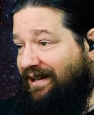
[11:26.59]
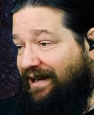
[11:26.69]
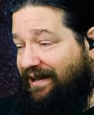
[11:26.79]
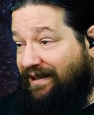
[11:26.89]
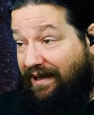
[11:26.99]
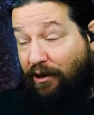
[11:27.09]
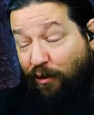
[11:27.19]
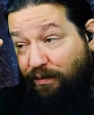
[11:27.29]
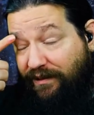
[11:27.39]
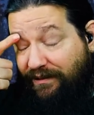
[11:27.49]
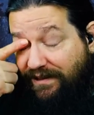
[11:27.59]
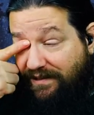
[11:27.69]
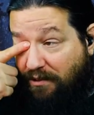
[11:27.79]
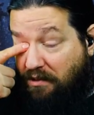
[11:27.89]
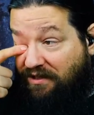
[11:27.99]
I hope at
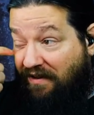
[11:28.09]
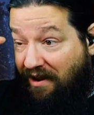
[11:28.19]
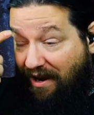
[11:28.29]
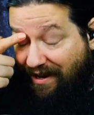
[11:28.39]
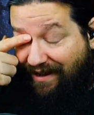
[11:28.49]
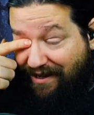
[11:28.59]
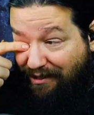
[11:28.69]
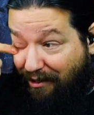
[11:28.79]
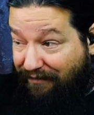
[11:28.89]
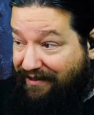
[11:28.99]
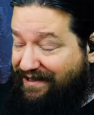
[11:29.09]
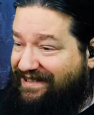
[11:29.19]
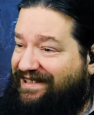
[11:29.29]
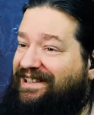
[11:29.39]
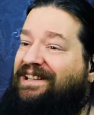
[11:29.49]
least it was very
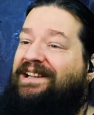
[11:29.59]
obvious.